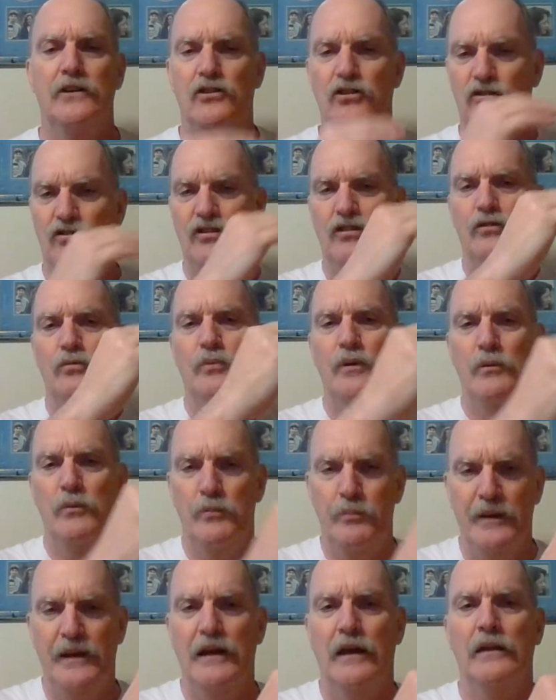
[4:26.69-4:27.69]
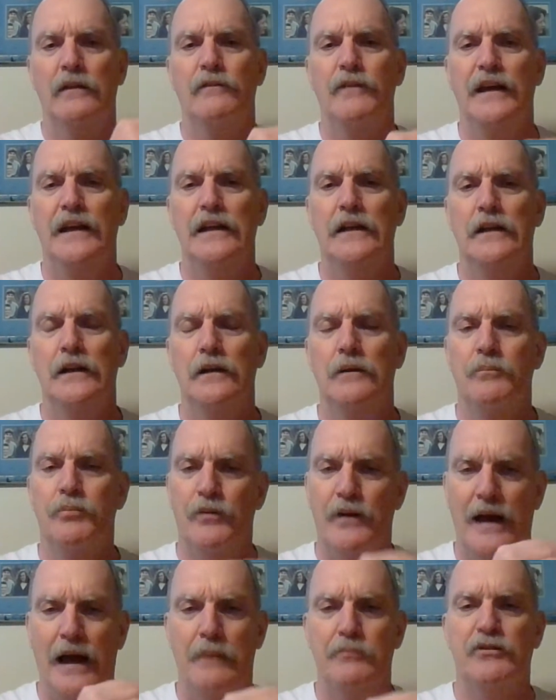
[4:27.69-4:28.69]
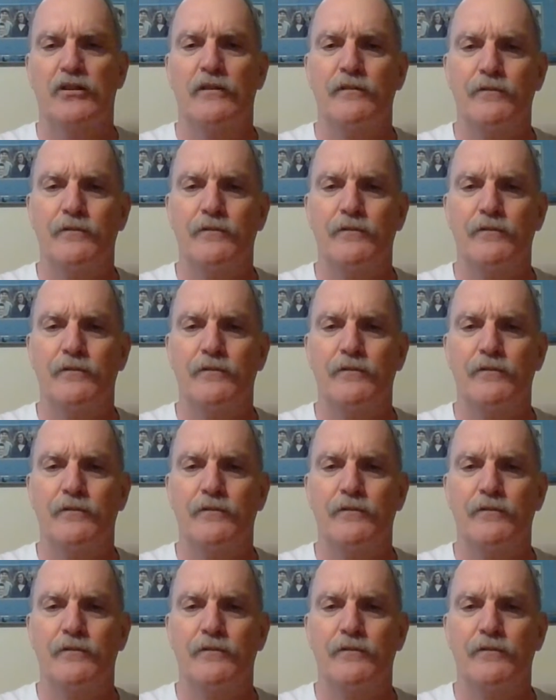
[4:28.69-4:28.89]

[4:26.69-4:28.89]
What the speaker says: just as we would be elevated in perhaps our